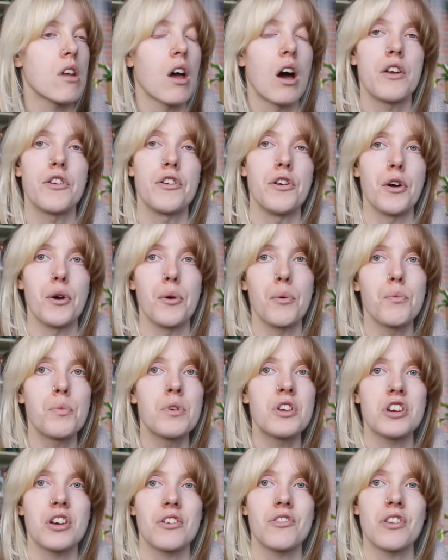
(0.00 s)
I don't know,
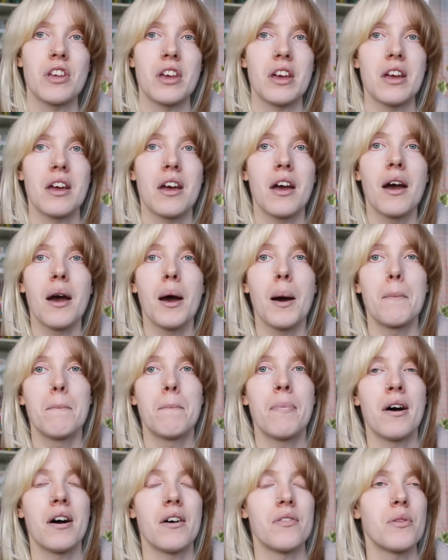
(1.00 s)
we shall see.
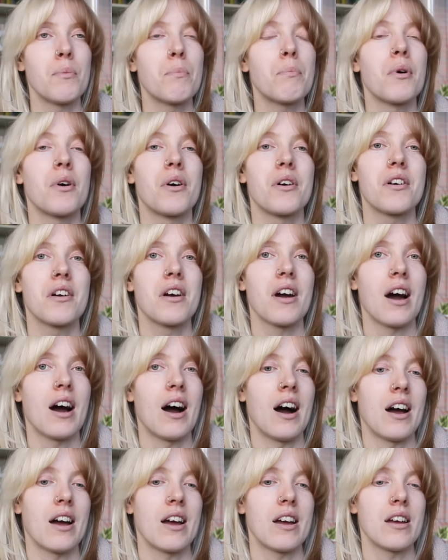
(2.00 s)
But the book
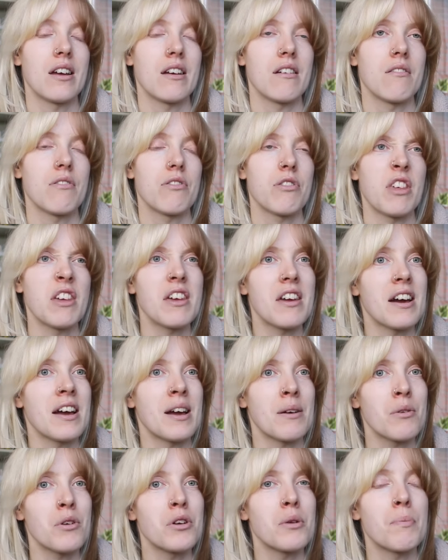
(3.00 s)
I think I
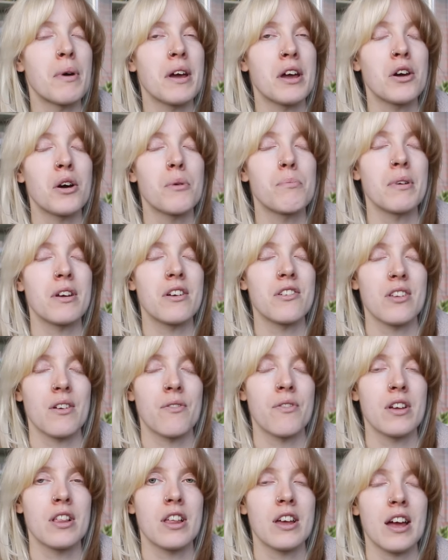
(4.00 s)
am going to pick up because I
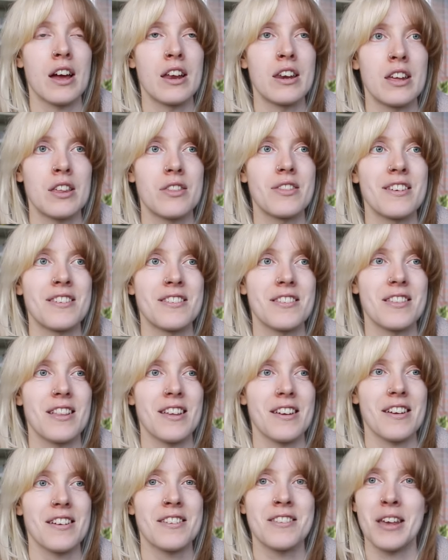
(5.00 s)
feel like I need this
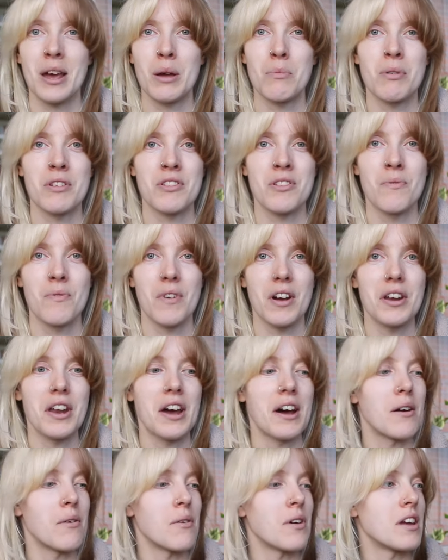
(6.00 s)
like escapism right
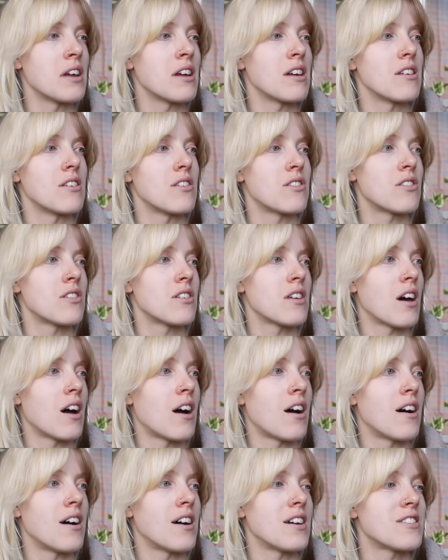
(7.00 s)
now is
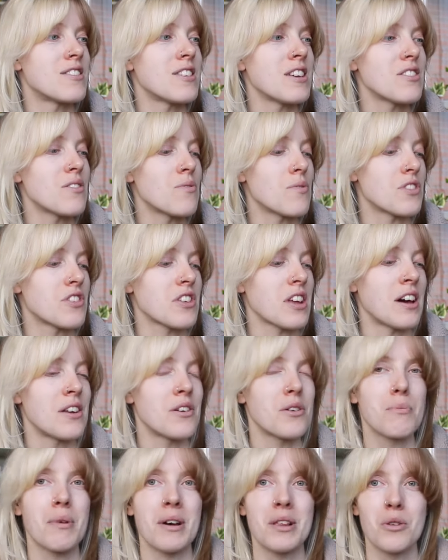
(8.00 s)
uh, A Season for
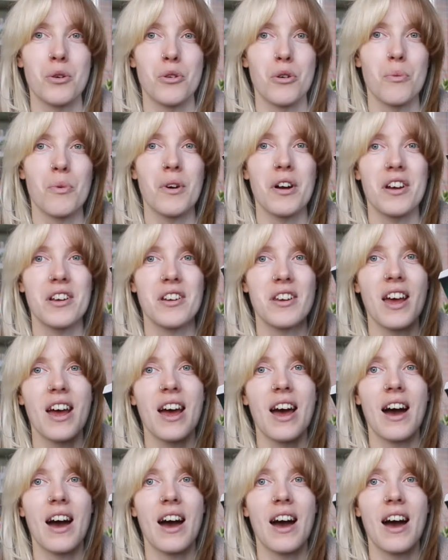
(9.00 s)
Scandal by Laura Wood.